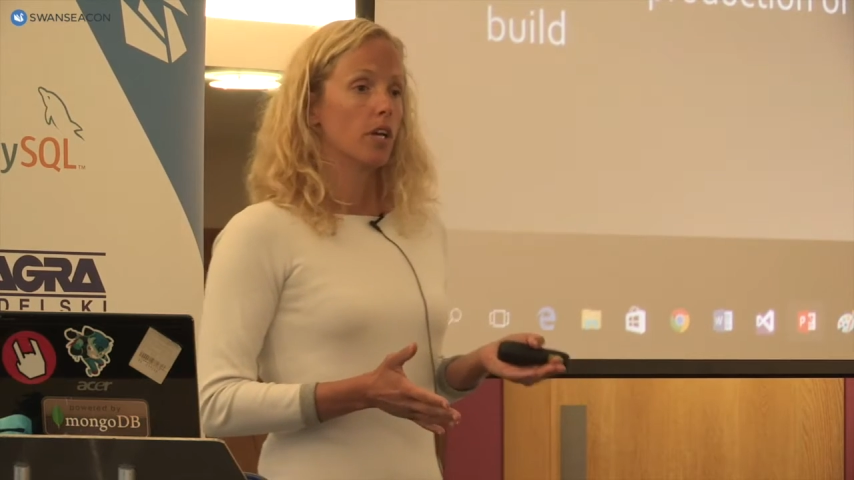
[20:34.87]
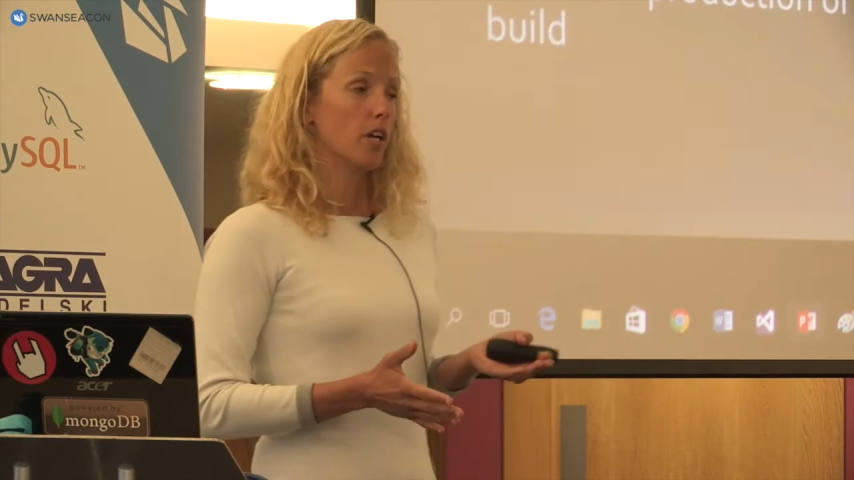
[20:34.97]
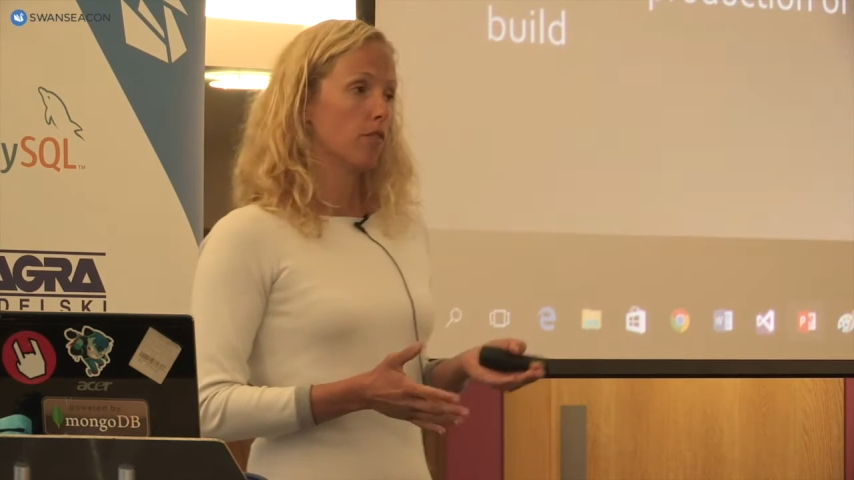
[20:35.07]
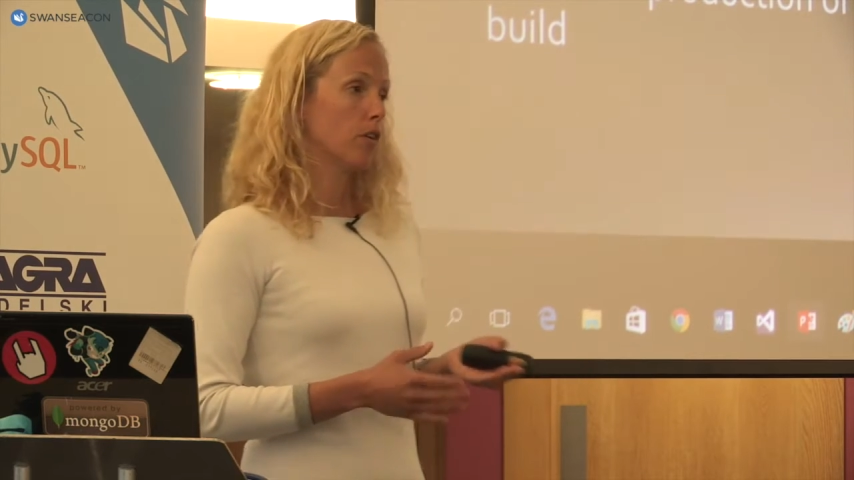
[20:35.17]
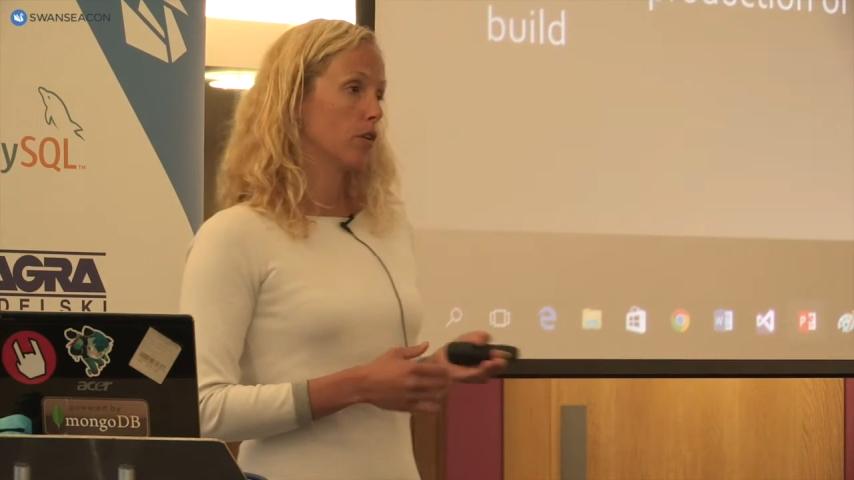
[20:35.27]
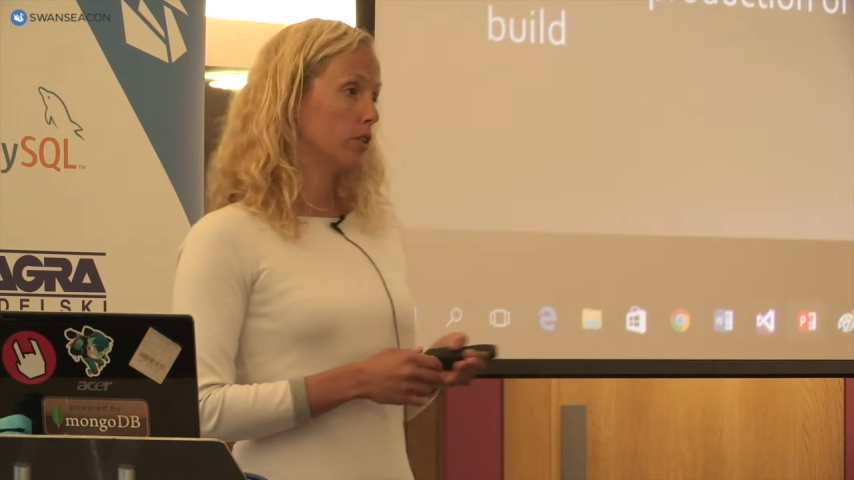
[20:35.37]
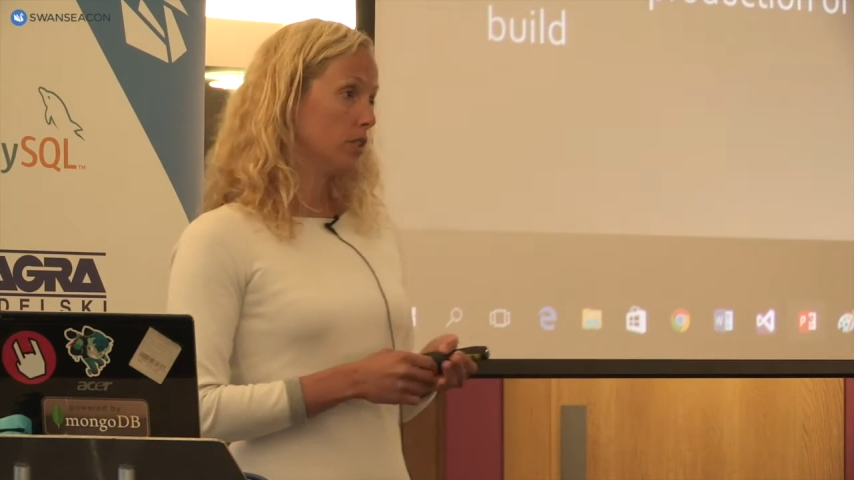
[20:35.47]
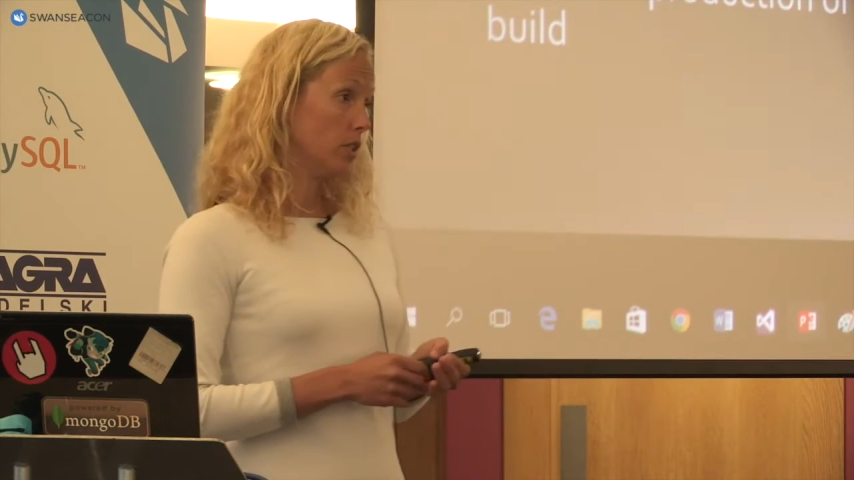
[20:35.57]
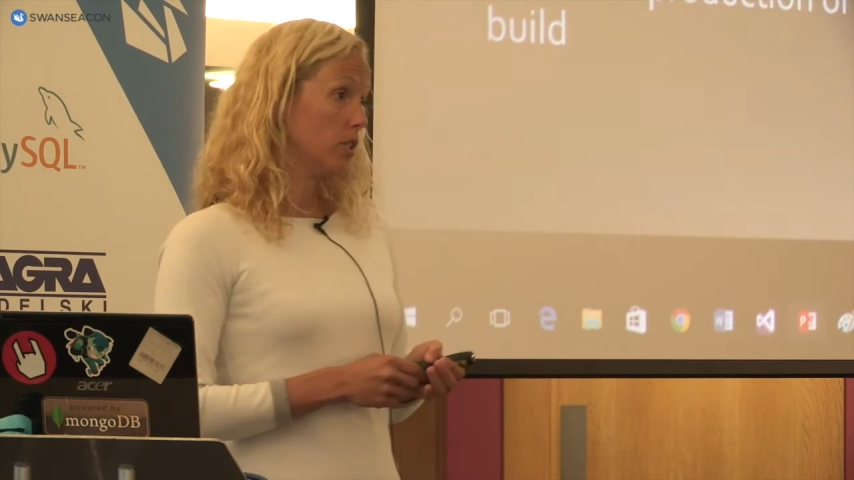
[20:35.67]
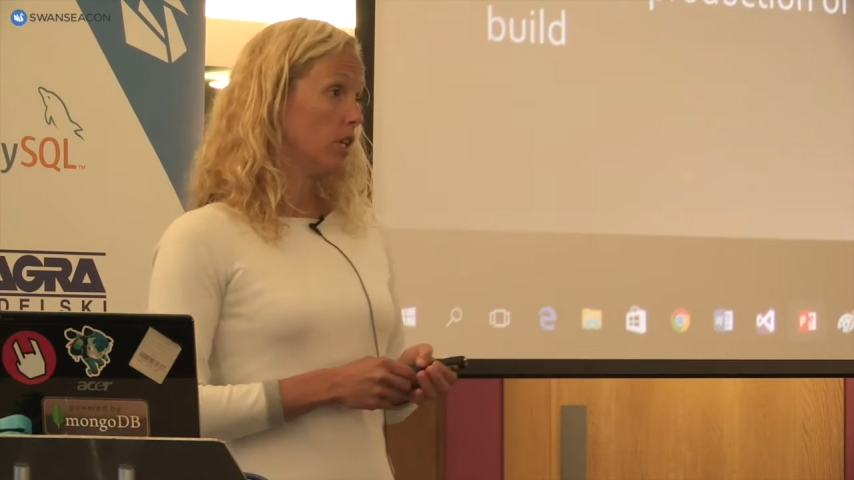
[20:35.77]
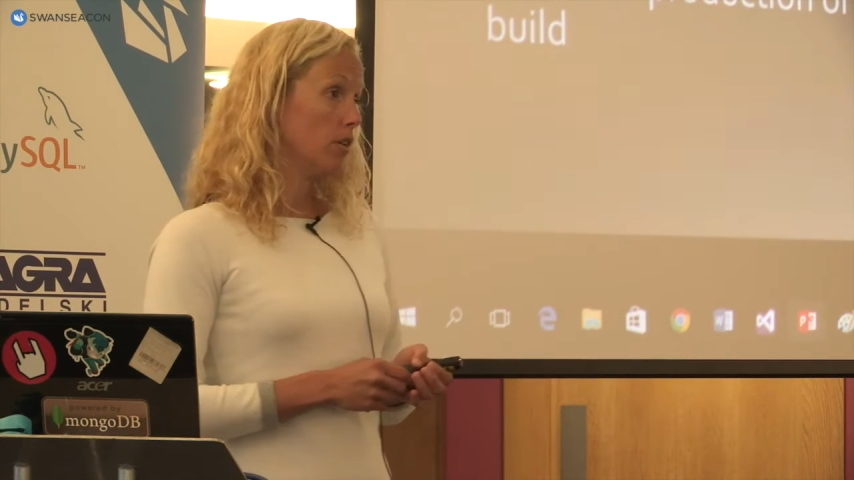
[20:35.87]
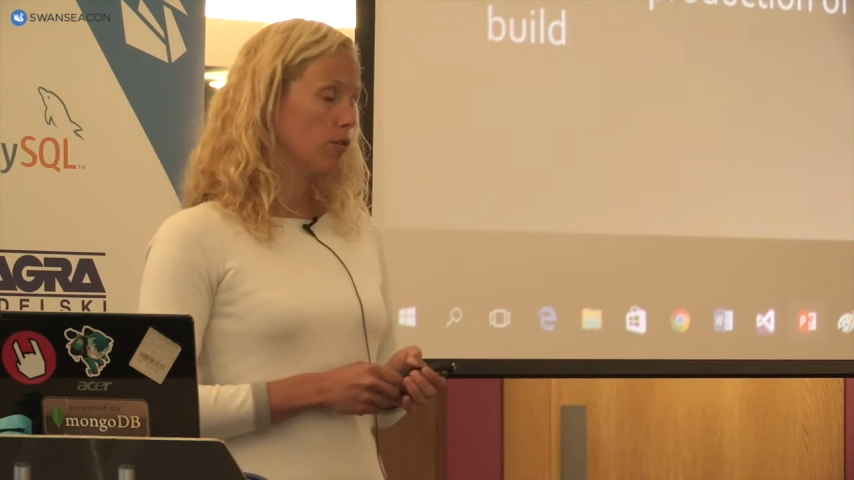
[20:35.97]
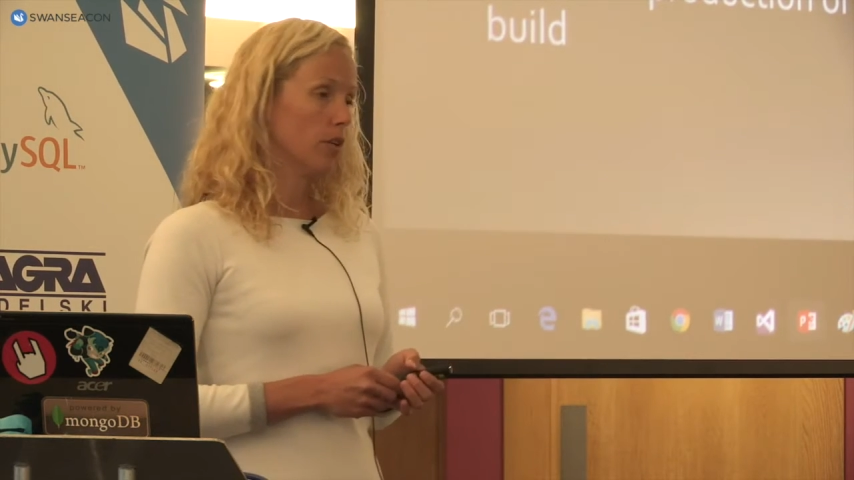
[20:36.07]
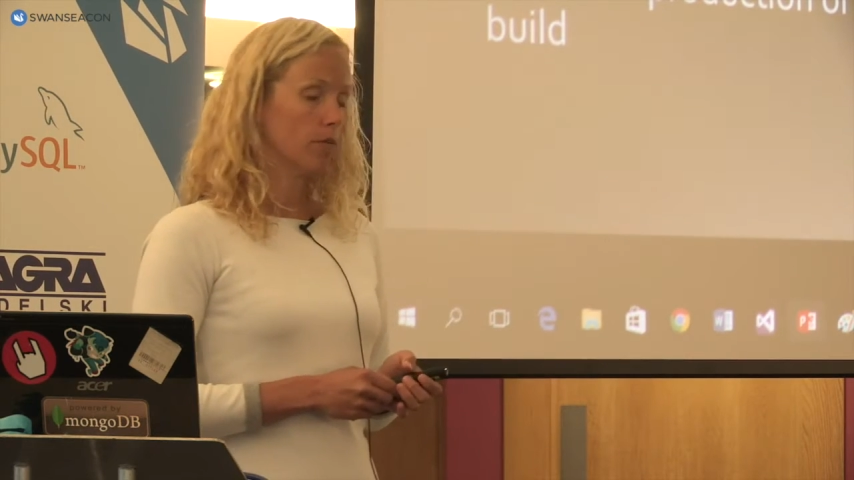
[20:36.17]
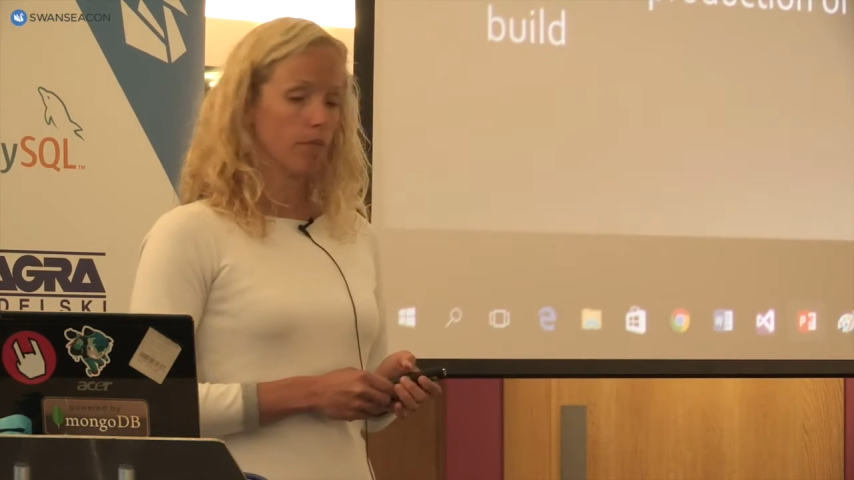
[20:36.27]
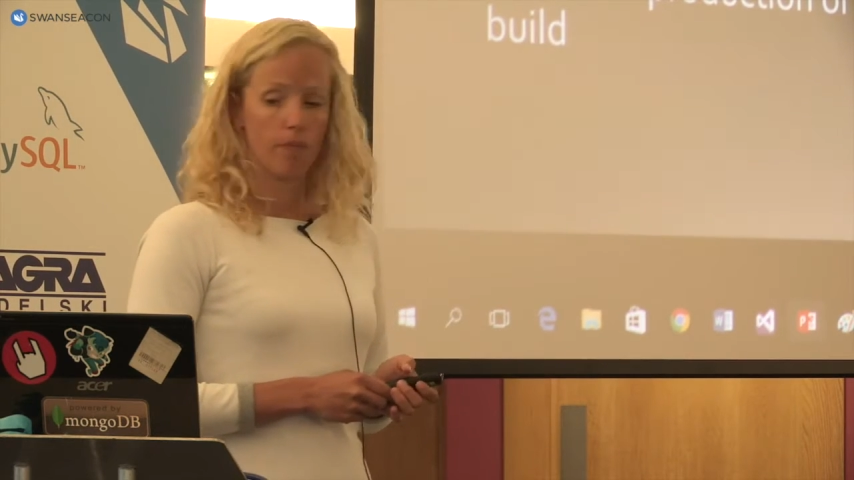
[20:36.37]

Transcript: have our continuous delivery.